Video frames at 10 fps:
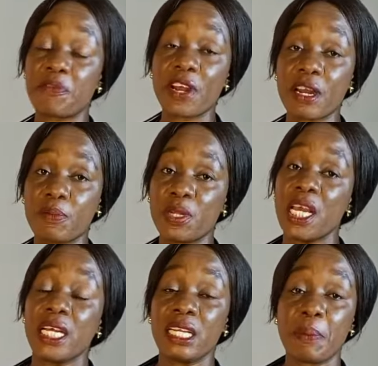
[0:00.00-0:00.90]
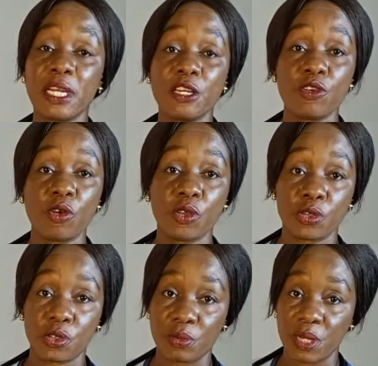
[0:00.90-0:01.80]
preferably depending on your
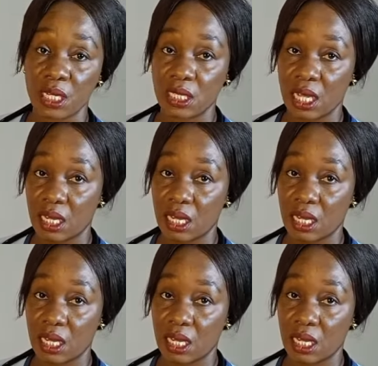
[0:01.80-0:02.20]
dominant